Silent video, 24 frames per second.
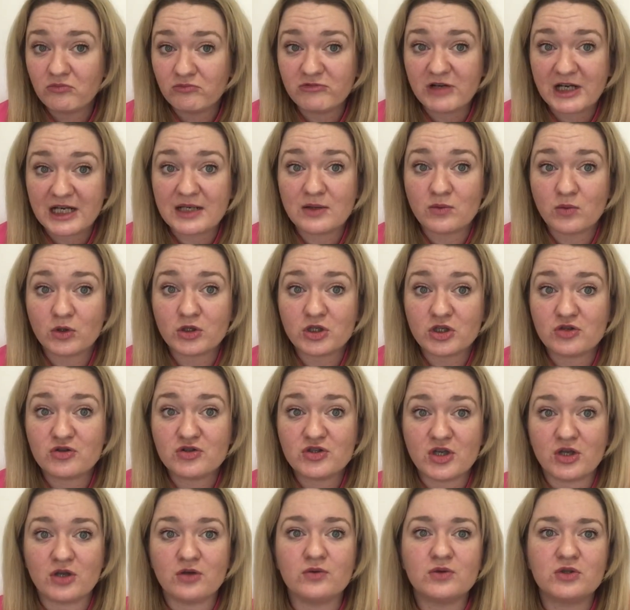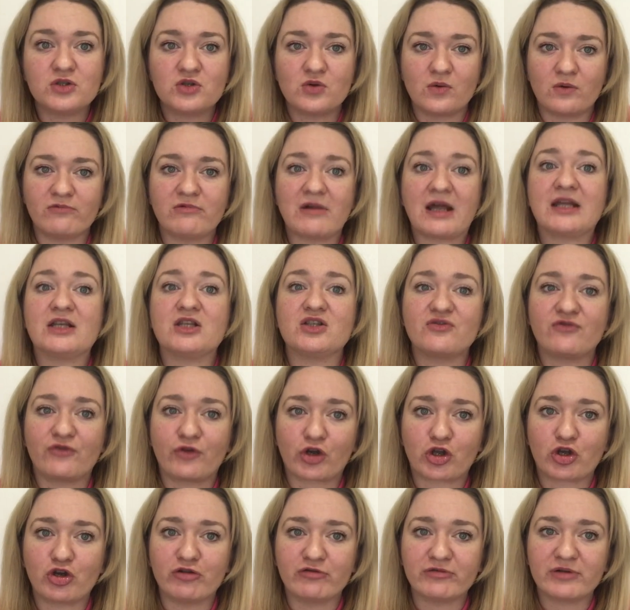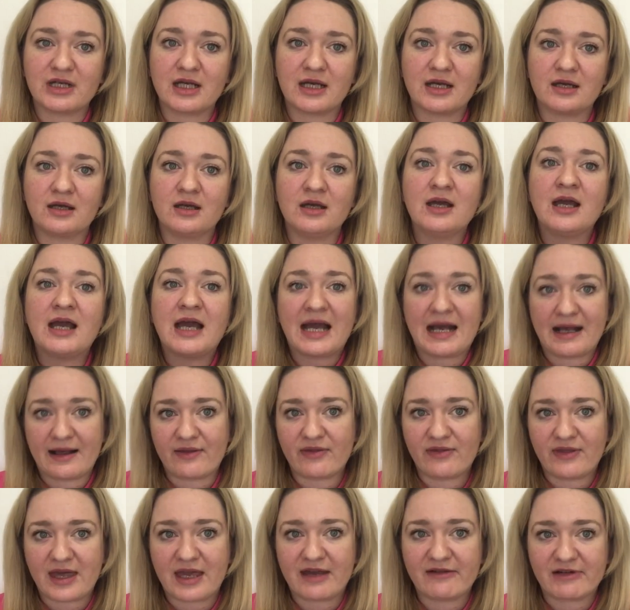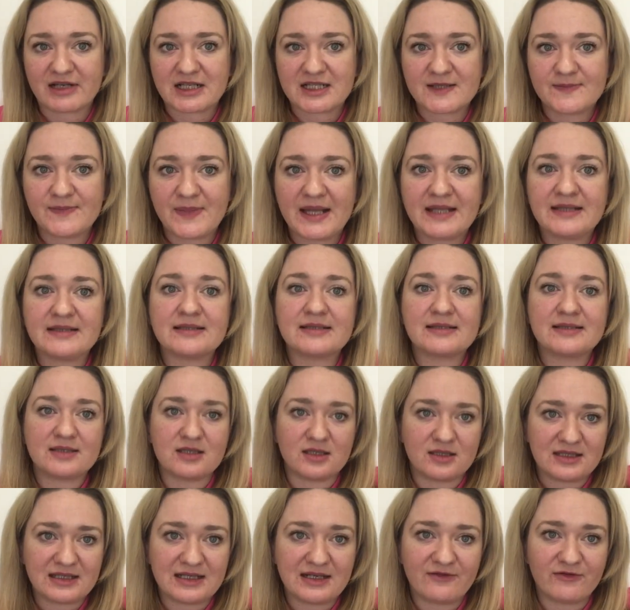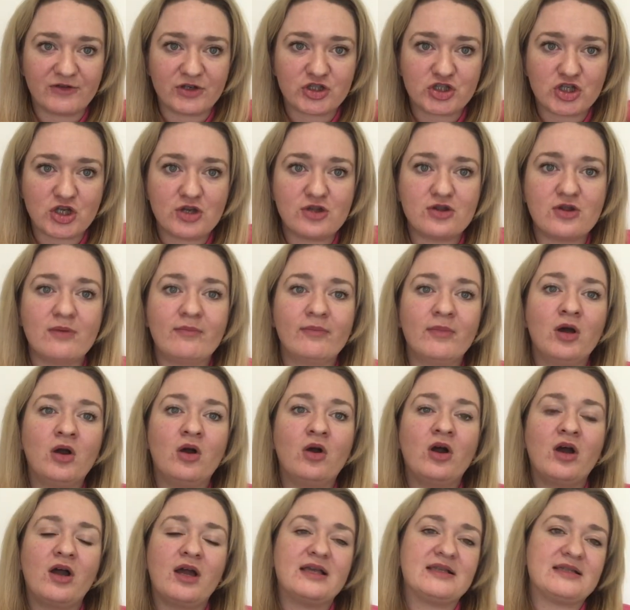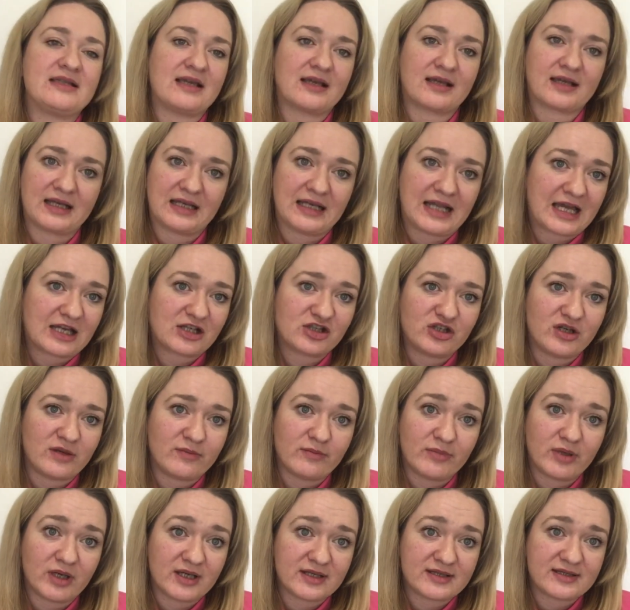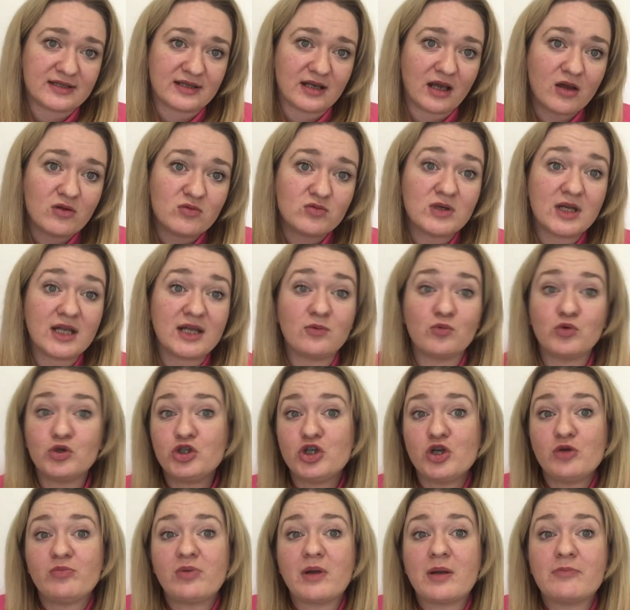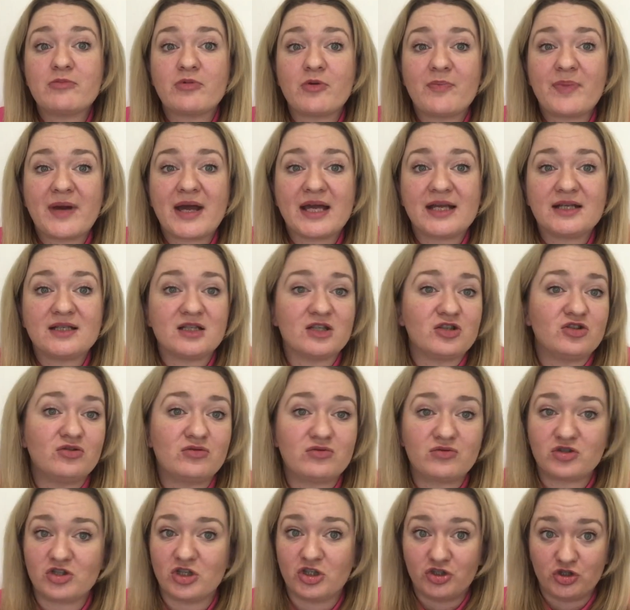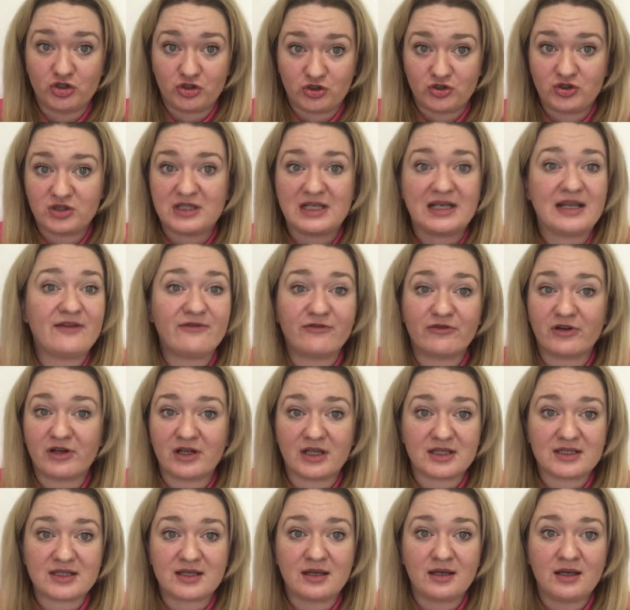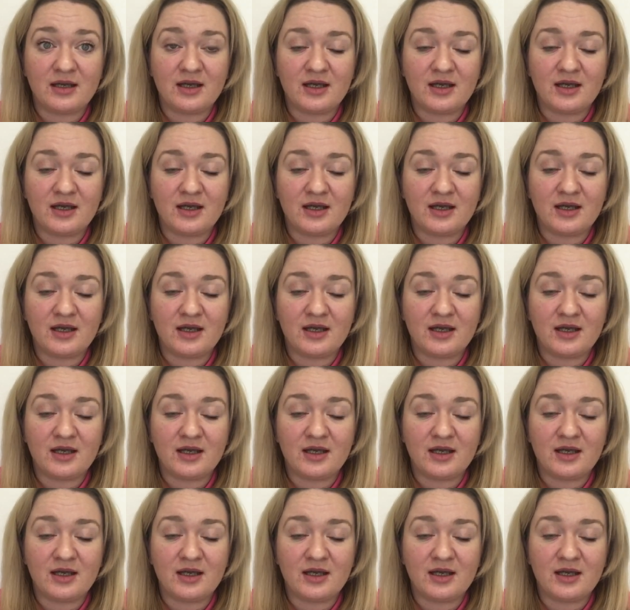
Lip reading: really want you to arrange for a courier at their expense to deliver it to them? Is it collection in person only? Would you be prepared to deliver it,